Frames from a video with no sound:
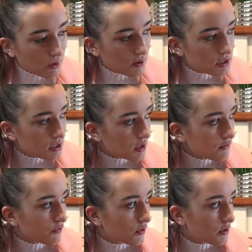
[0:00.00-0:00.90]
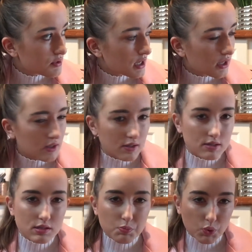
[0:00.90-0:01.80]
We did it was like a
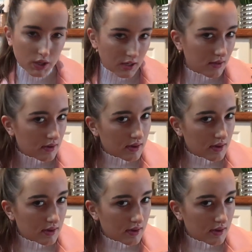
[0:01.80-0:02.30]
spring